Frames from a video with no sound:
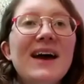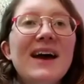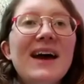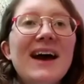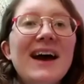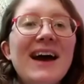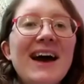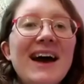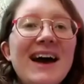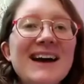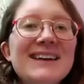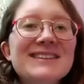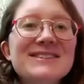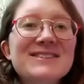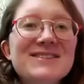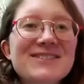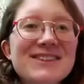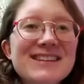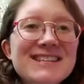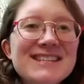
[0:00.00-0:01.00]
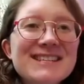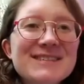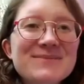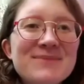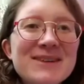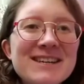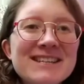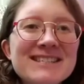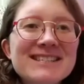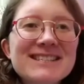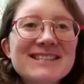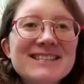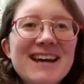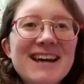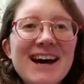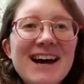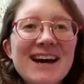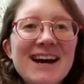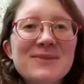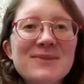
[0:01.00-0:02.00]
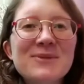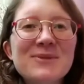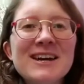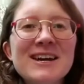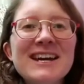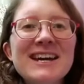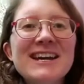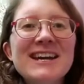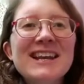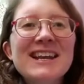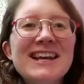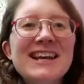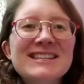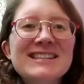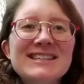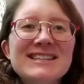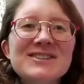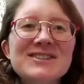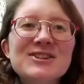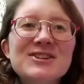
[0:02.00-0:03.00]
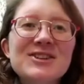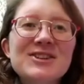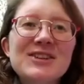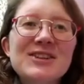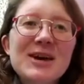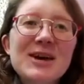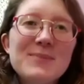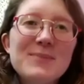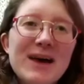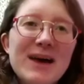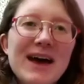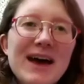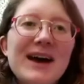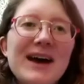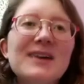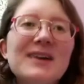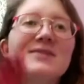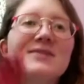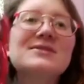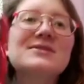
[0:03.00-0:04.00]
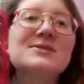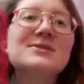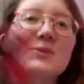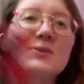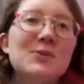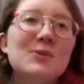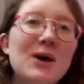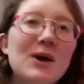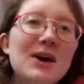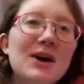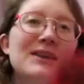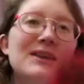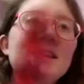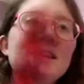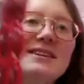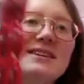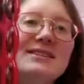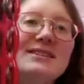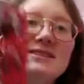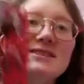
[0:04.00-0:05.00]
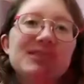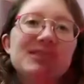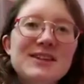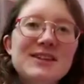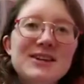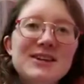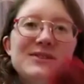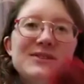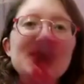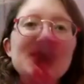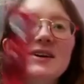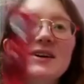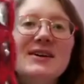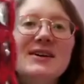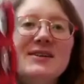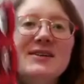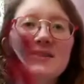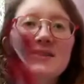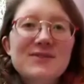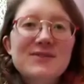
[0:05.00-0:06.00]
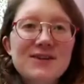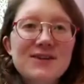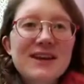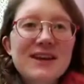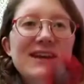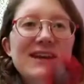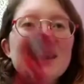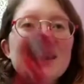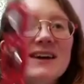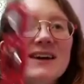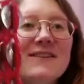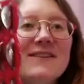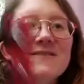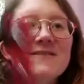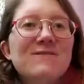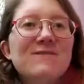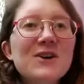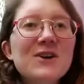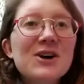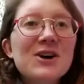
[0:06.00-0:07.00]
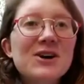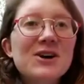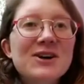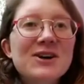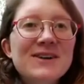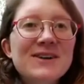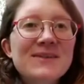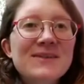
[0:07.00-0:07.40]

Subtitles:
At Christmas time we listen to the bells. One, two, three, four.